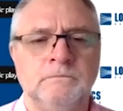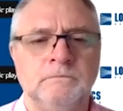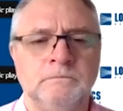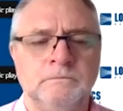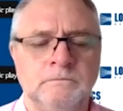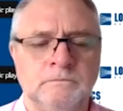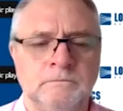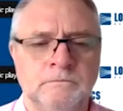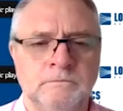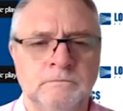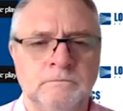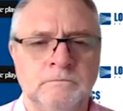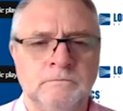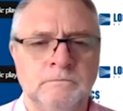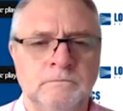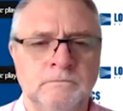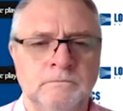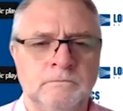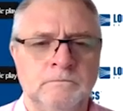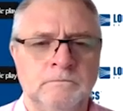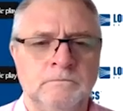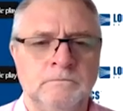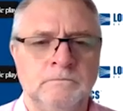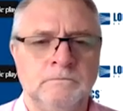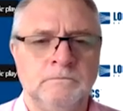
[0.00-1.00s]

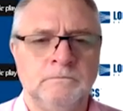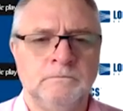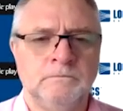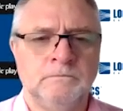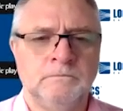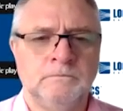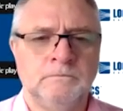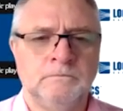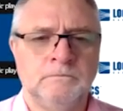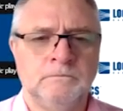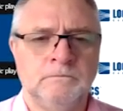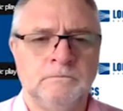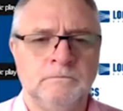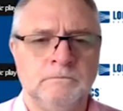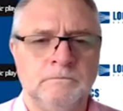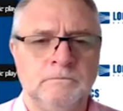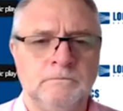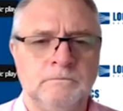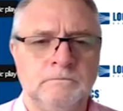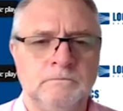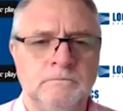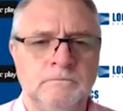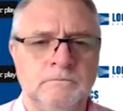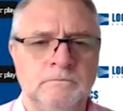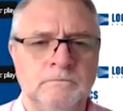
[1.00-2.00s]

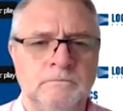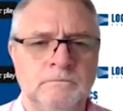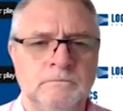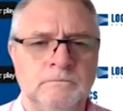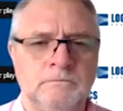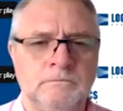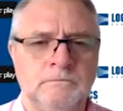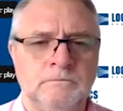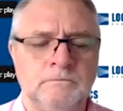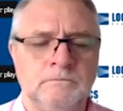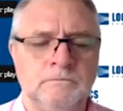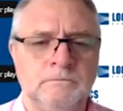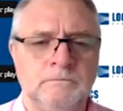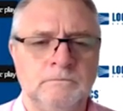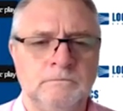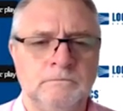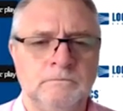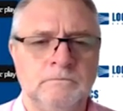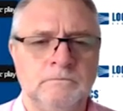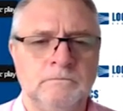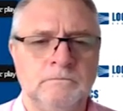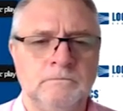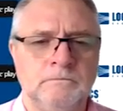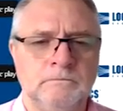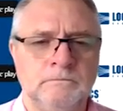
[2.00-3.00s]

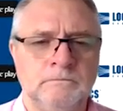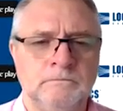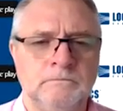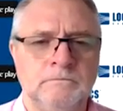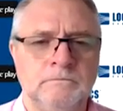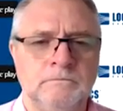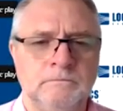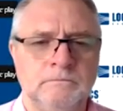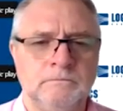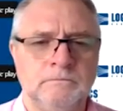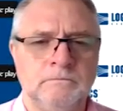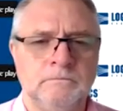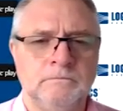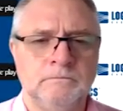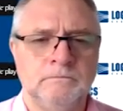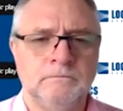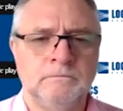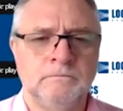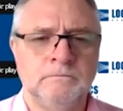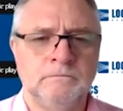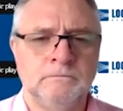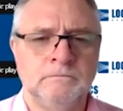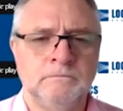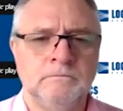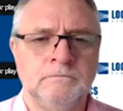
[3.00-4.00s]

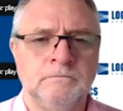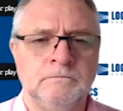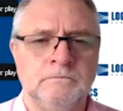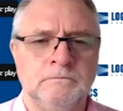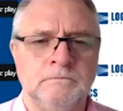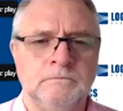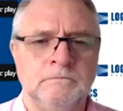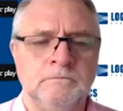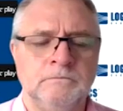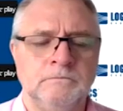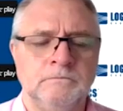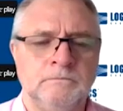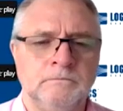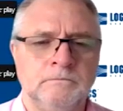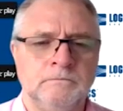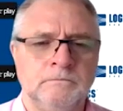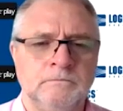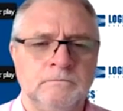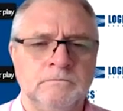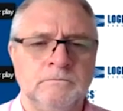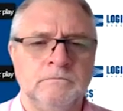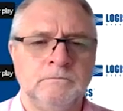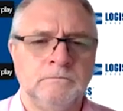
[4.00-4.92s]
The person shown says nothing.